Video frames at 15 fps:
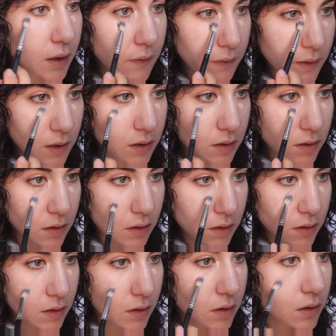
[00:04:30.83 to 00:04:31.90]
And then
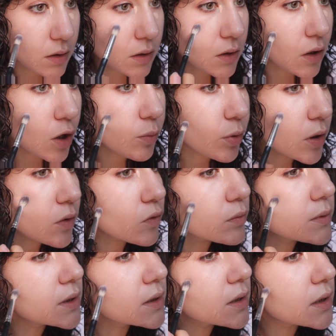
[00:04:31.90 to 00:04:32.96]
I'll
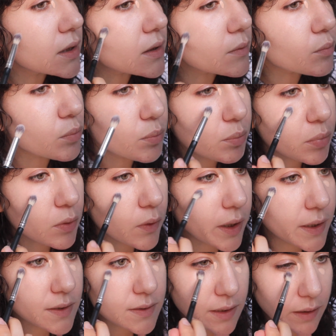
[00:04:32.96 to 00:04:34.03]
probably like
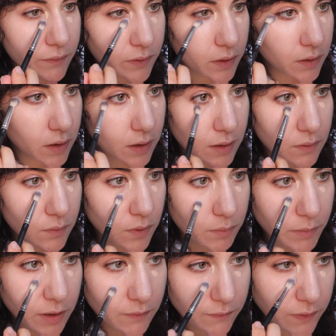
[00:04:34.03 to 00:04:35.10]
press everything in with
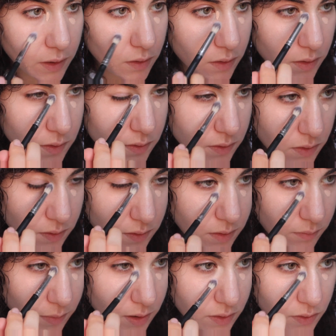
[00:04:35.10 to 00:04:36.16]
my fingers just
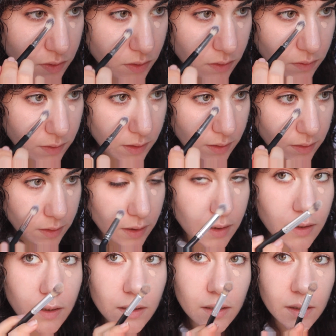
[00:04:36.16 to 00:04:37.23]
to make sure that
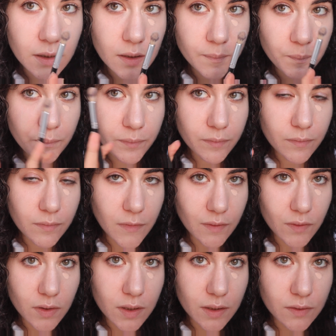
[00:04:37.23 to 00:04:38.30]
like
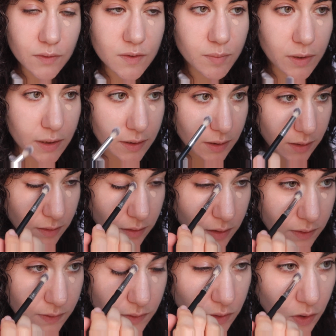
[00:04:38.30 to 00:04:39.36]
everything looks blended,
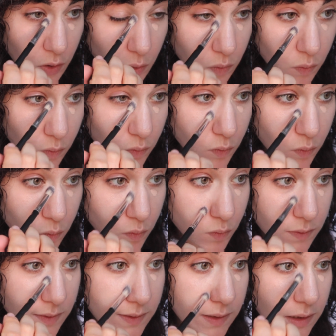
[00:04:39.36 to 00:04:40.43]
there's no
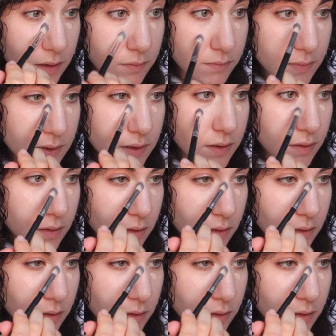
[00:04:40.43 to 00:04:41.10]
seams.